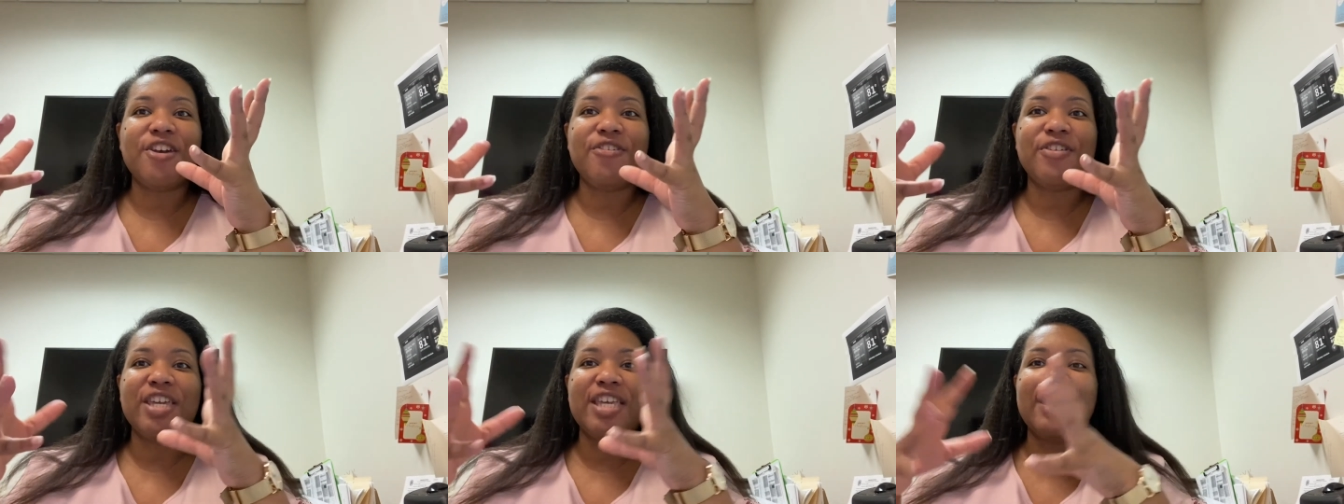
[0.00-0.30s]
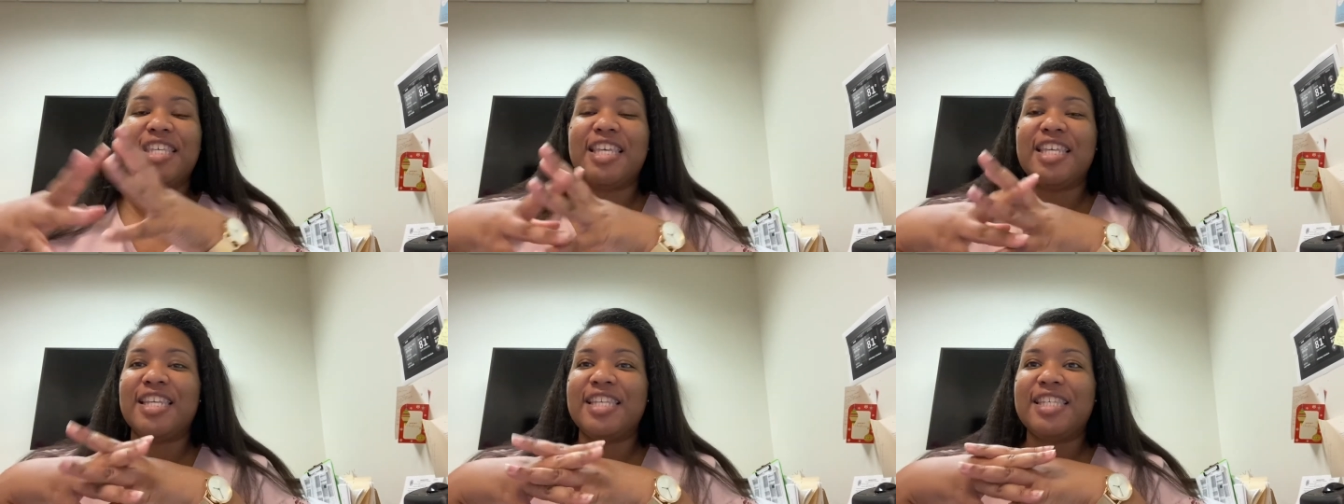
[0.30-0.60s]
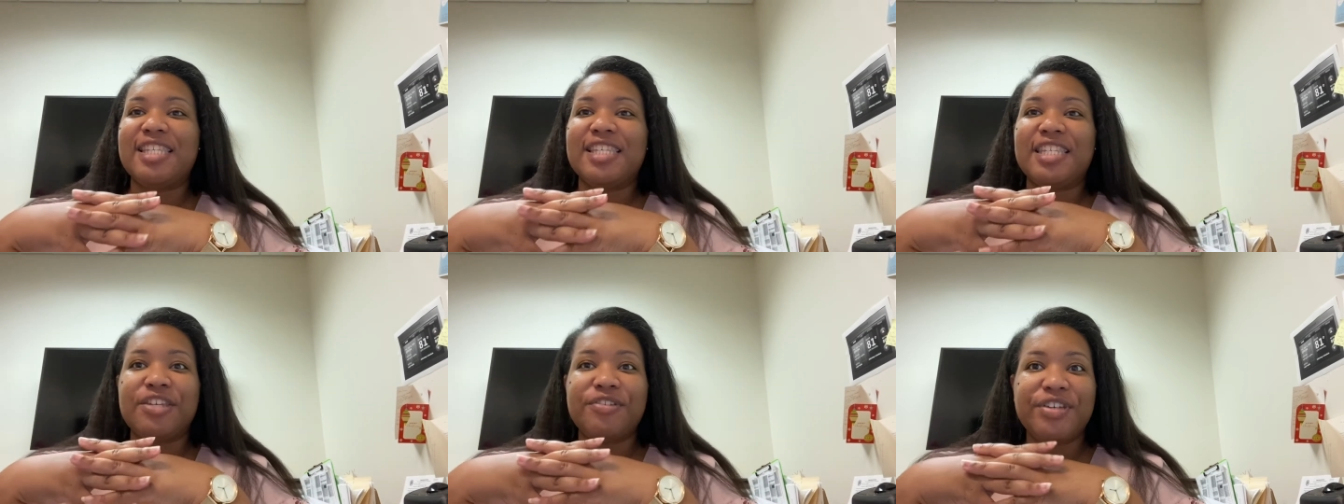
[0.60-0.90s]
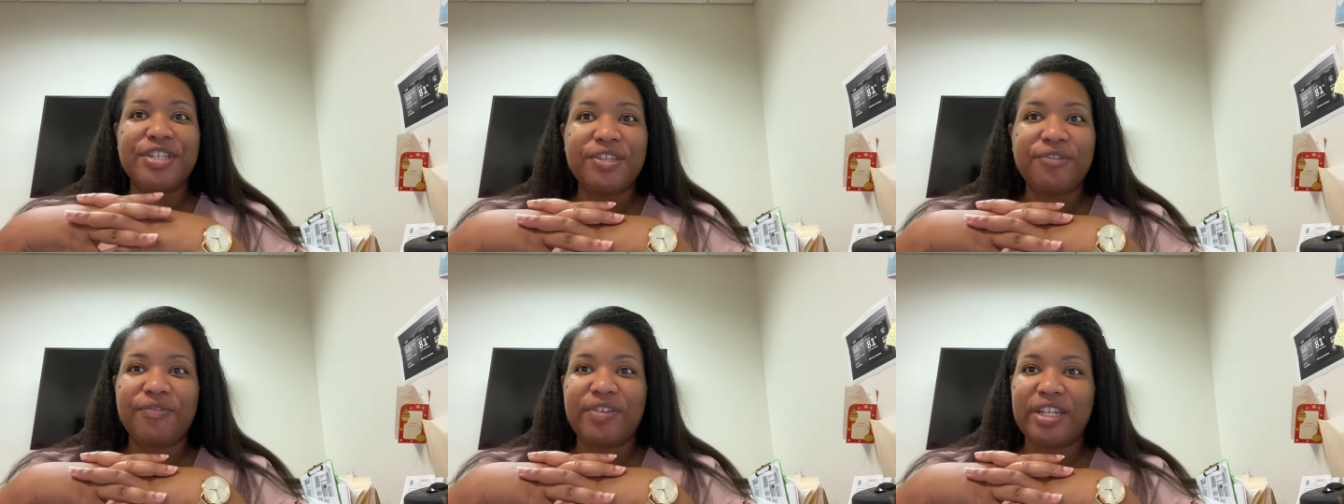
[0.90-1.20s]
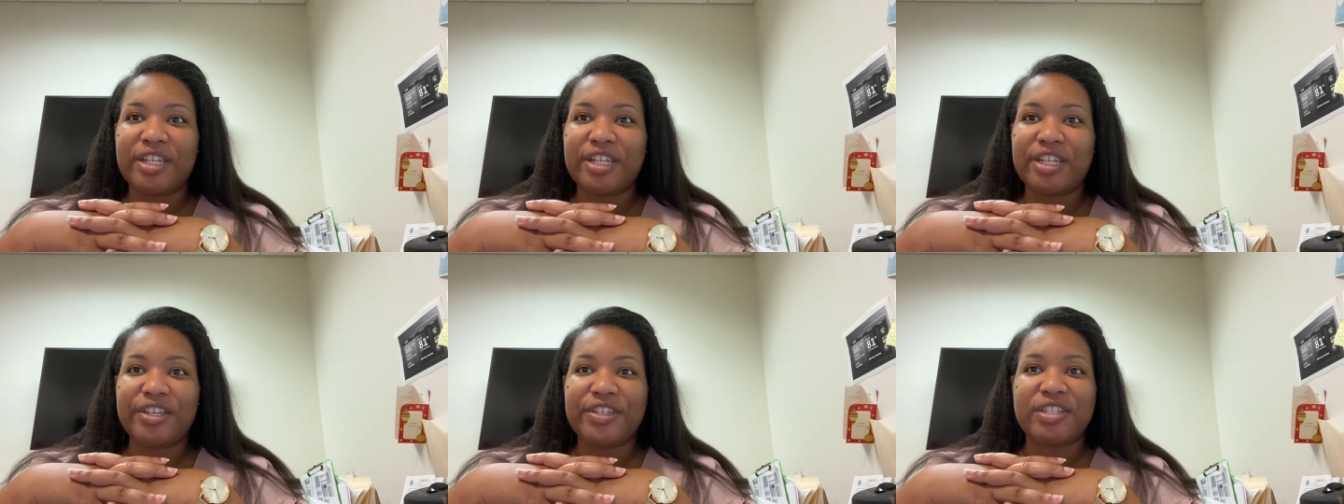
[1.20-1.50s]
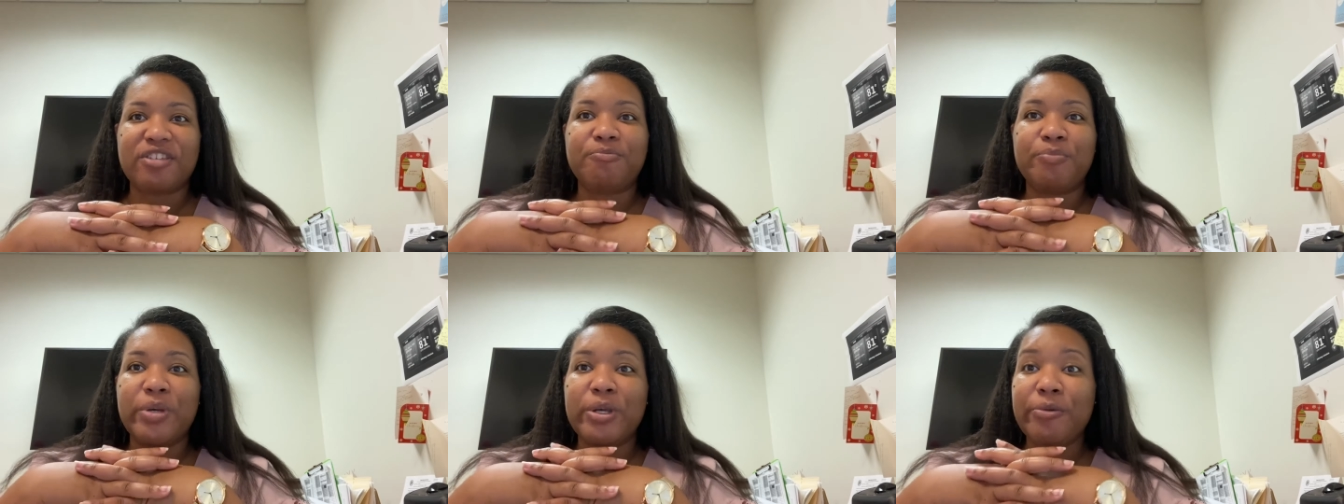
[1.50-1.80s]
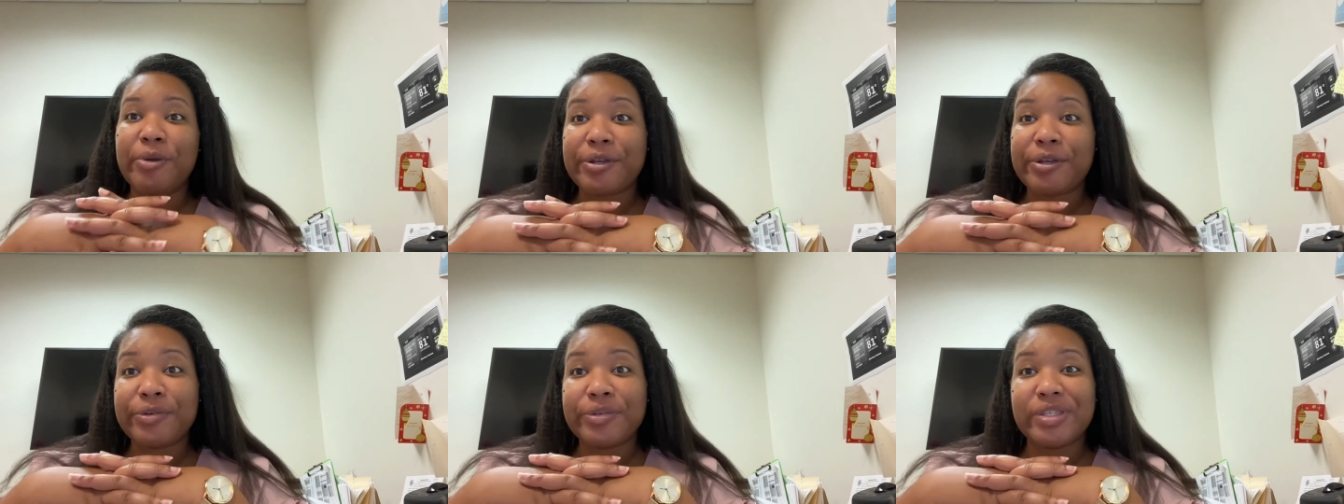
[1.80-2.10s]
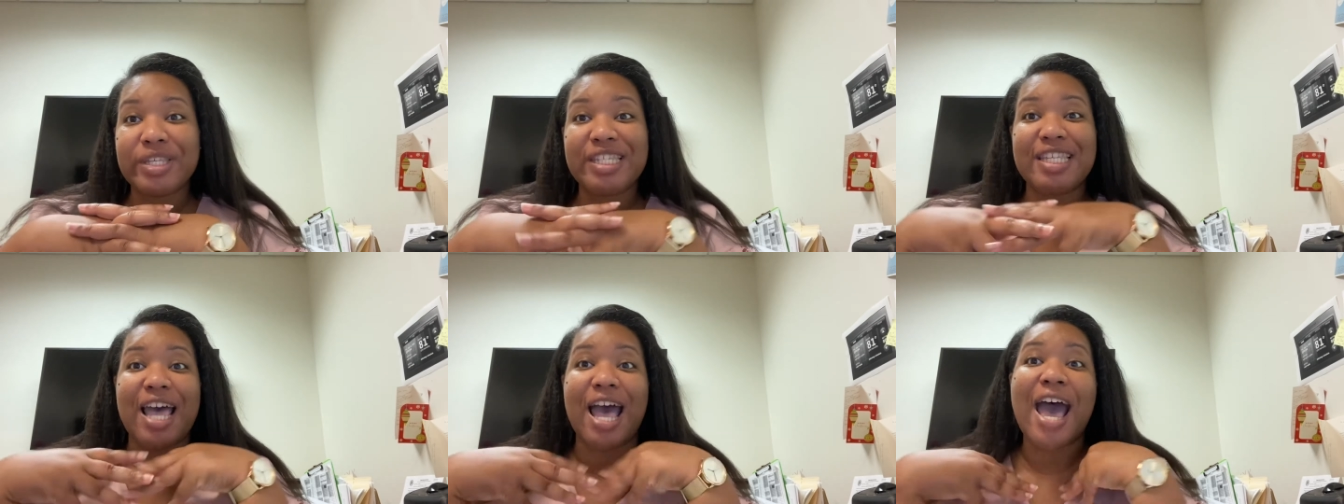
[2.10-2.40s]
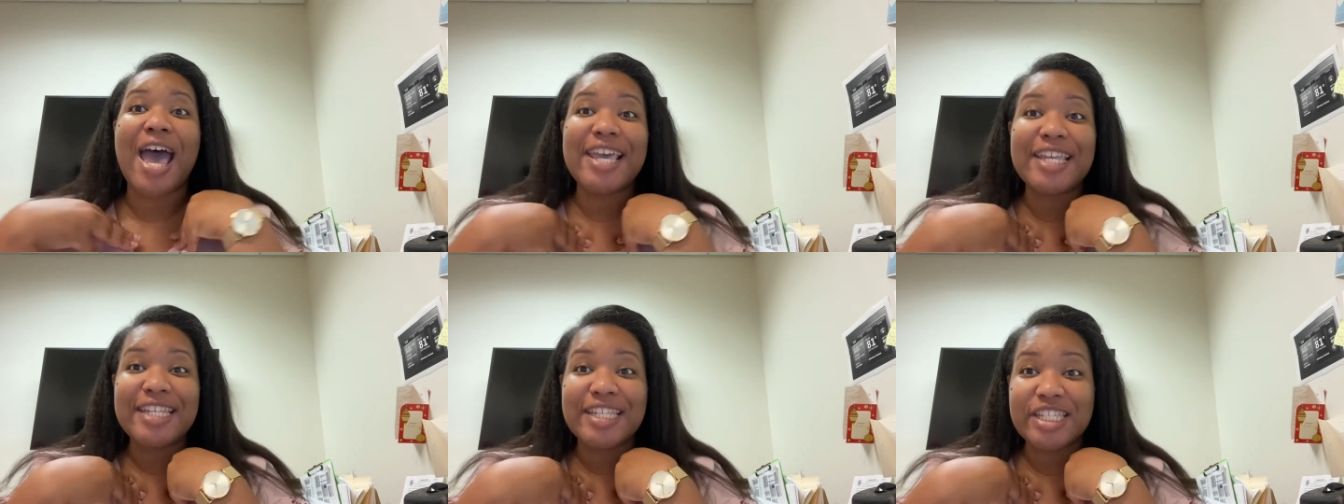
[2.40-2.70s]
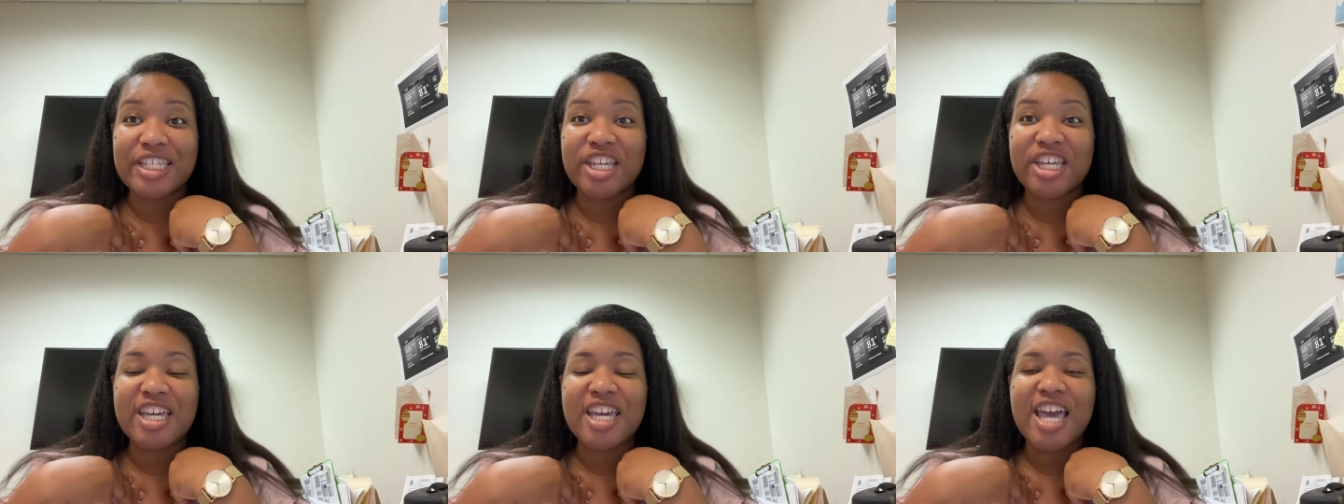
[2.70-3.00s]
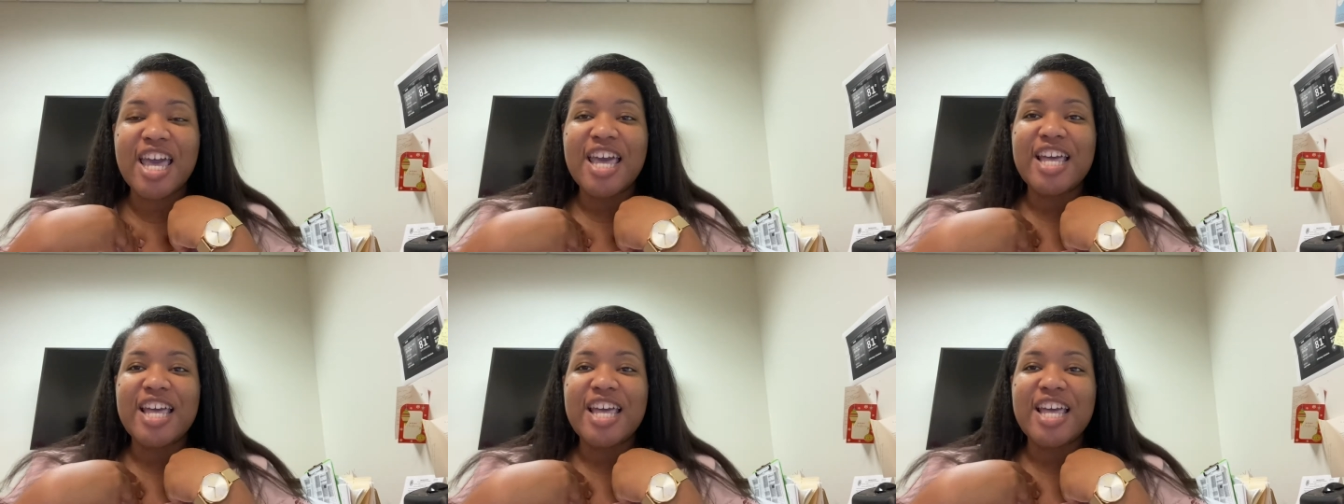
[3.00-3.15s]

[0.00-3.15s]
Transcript: is in a series of videos of prerequisites I took